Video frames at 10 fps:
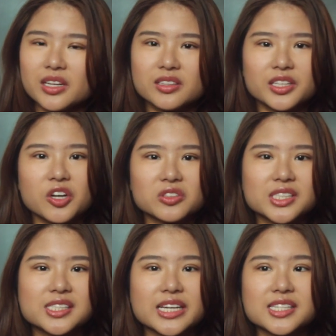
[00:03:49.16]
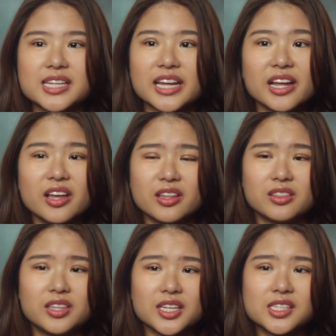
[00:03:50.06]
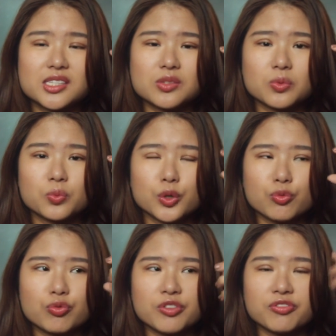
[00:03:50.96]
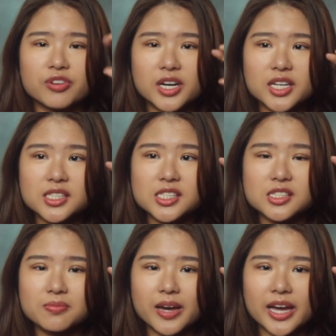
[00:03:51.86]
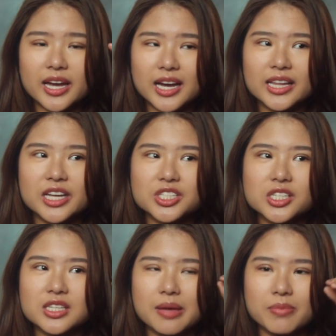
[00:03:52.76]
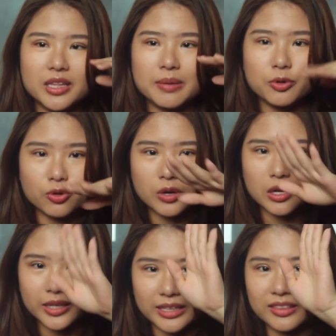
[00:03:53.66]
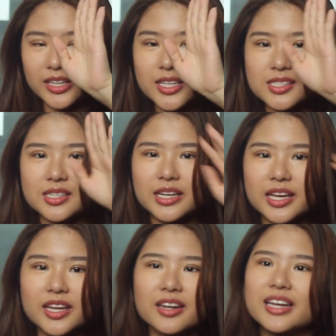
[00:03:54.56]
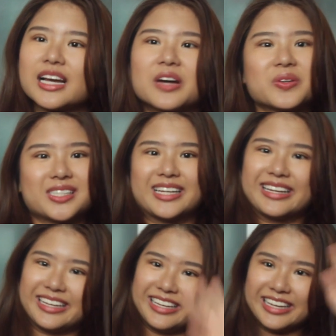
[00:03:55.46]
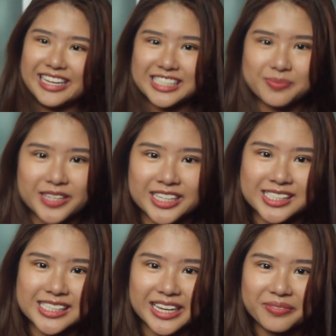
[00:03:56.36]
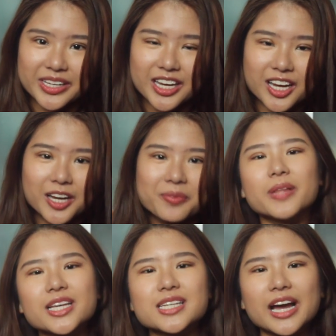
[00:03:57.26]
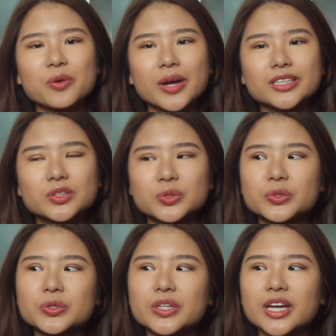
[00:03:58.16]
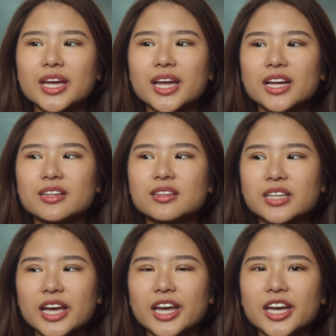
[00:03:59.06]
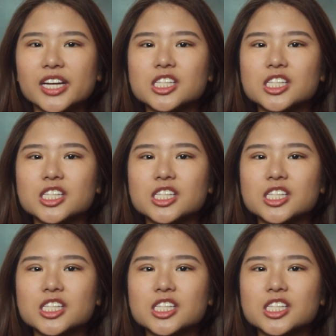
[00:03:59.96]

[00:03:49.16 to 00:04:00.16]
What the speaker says: the doctor says that this would reverse my eyelashes and make them grow out like this again, then I was like, yes, please sign me up. The place that I went to, they